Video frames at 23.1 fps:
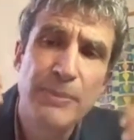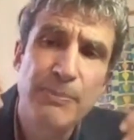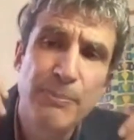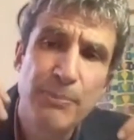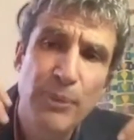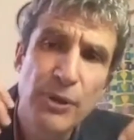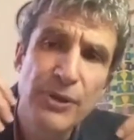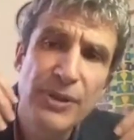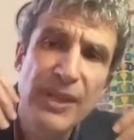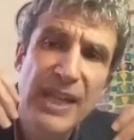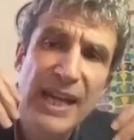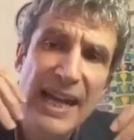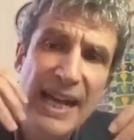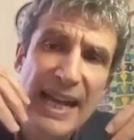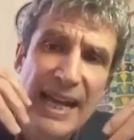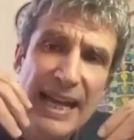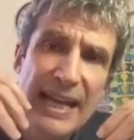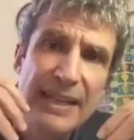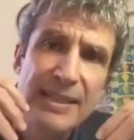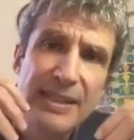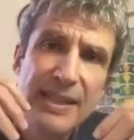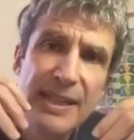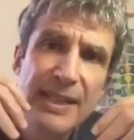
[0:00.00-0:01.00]
put the
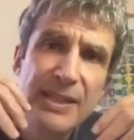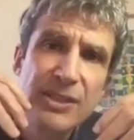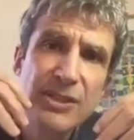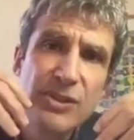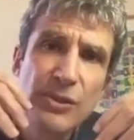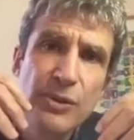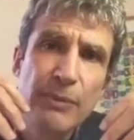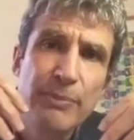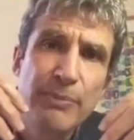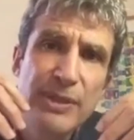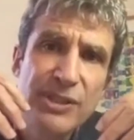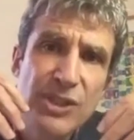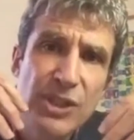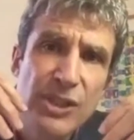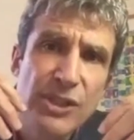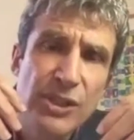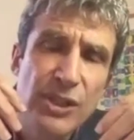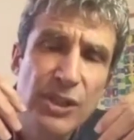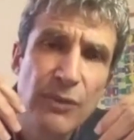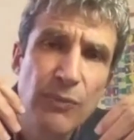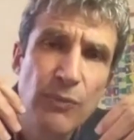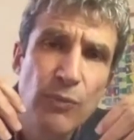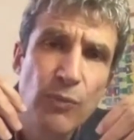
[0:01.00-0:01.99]
hand into a
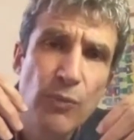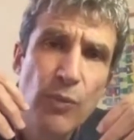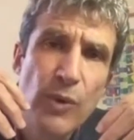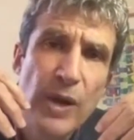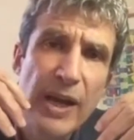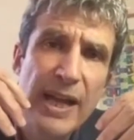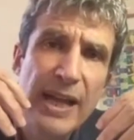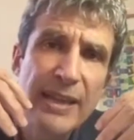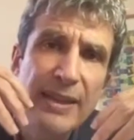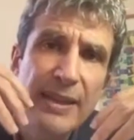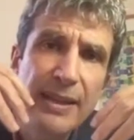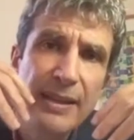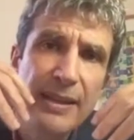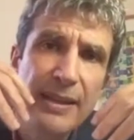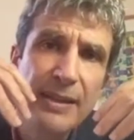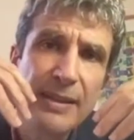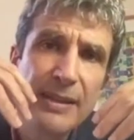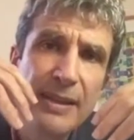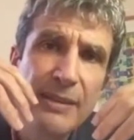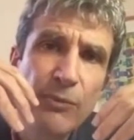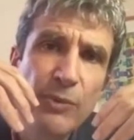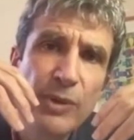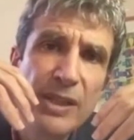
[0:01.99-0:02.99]
position where the,
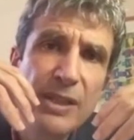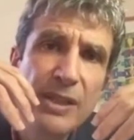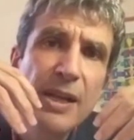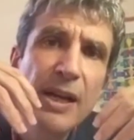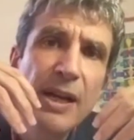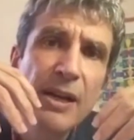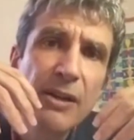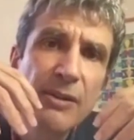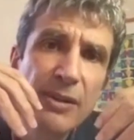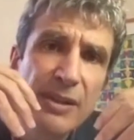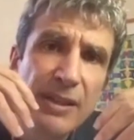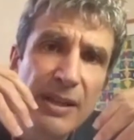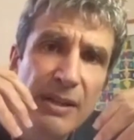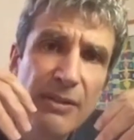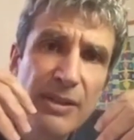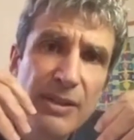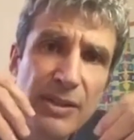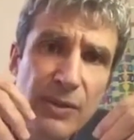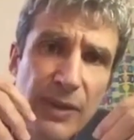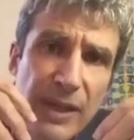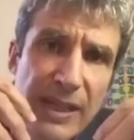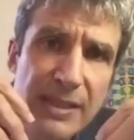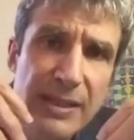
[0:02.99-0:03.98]
we know that there is
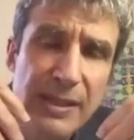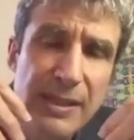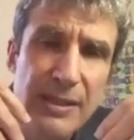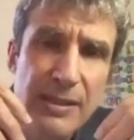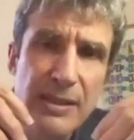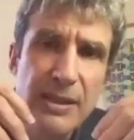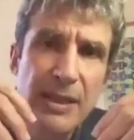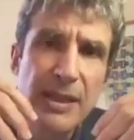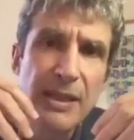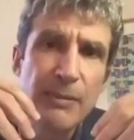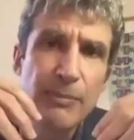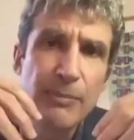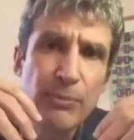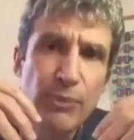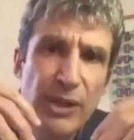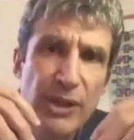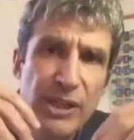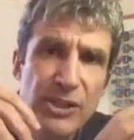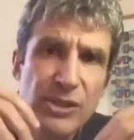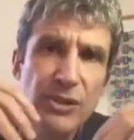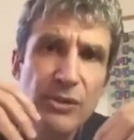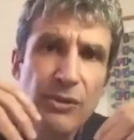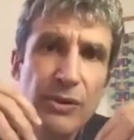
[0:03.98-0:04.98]
greater uh,
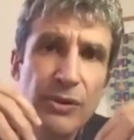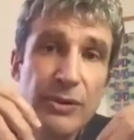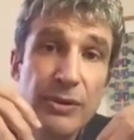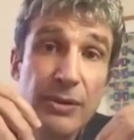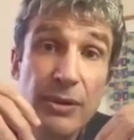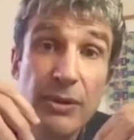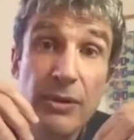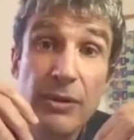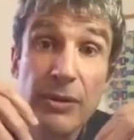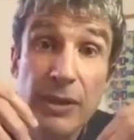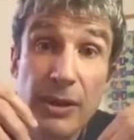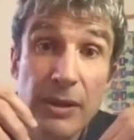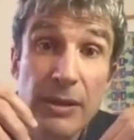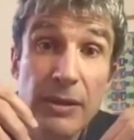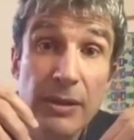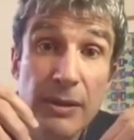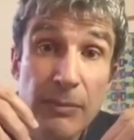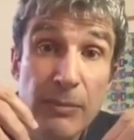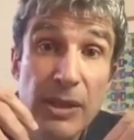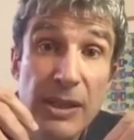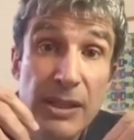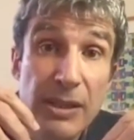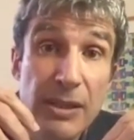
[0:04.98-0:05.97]
pressure on, on the
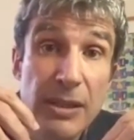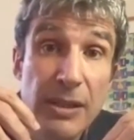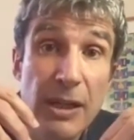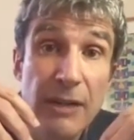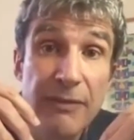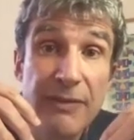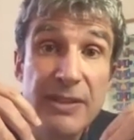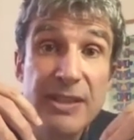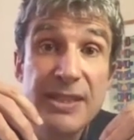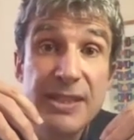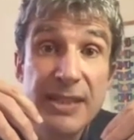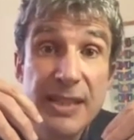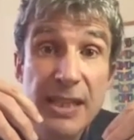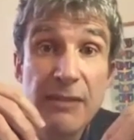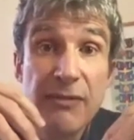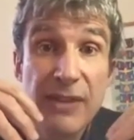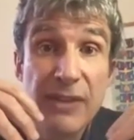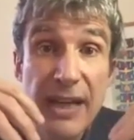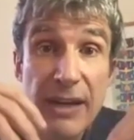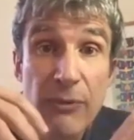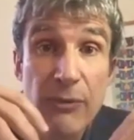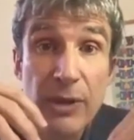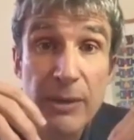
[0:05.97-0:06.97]
median nerve and see if
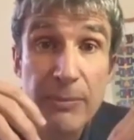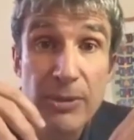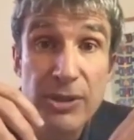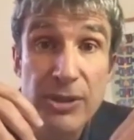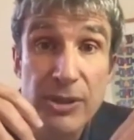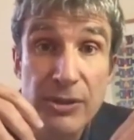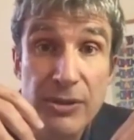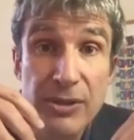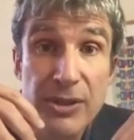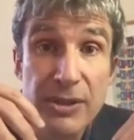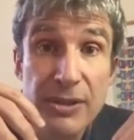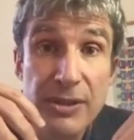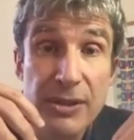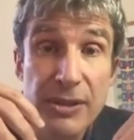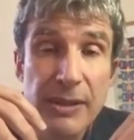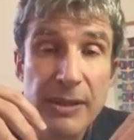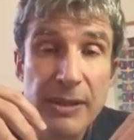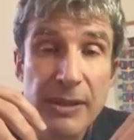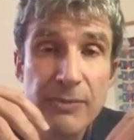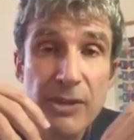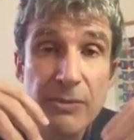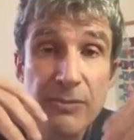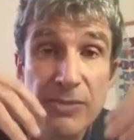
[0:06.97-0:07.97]
that reproduces the
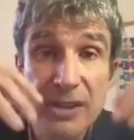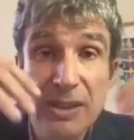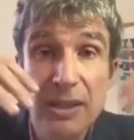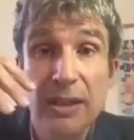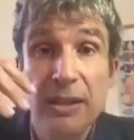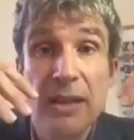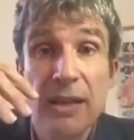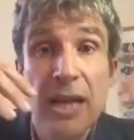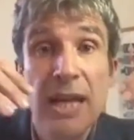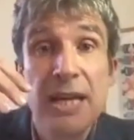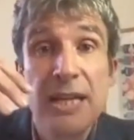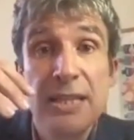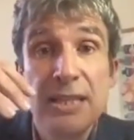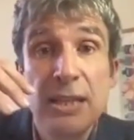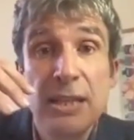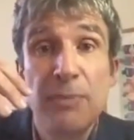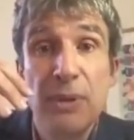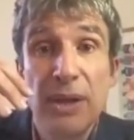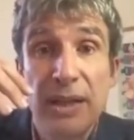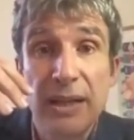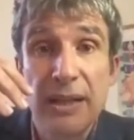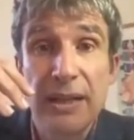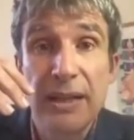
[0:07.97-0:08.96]
symptoms.
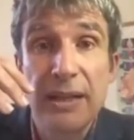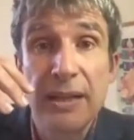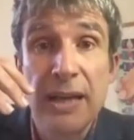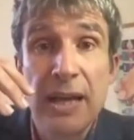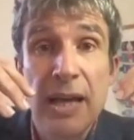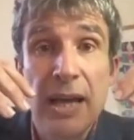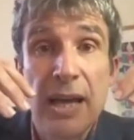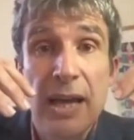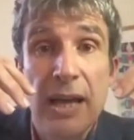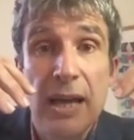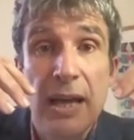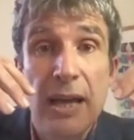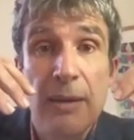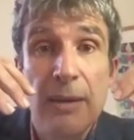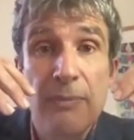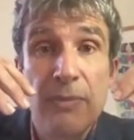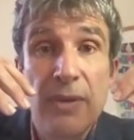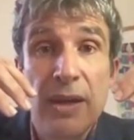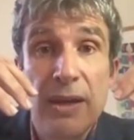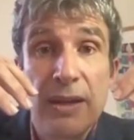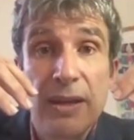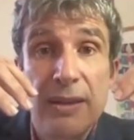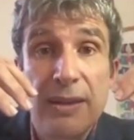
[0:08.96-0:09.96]
Typically,
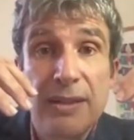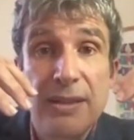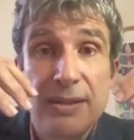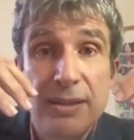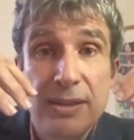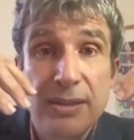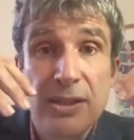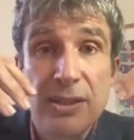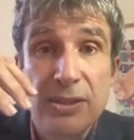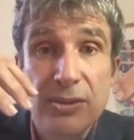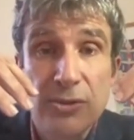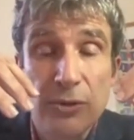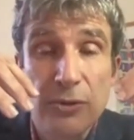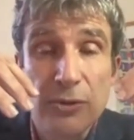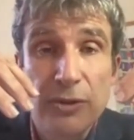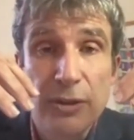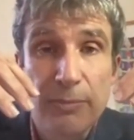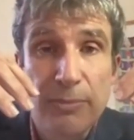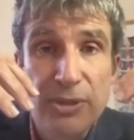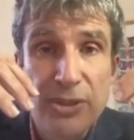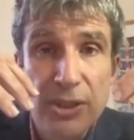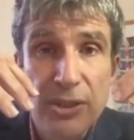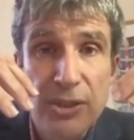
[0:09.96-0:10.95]
um, this is the sort
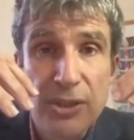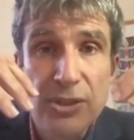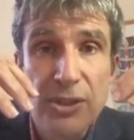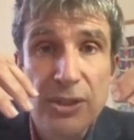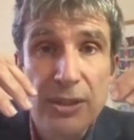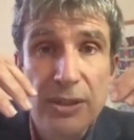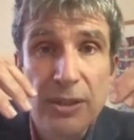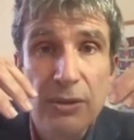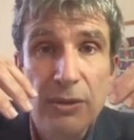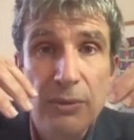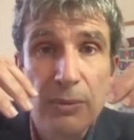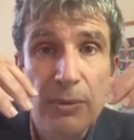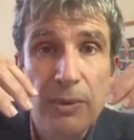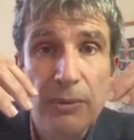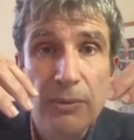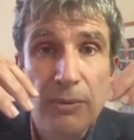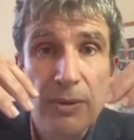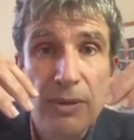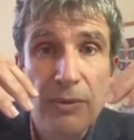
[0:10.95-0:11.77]
of position that we,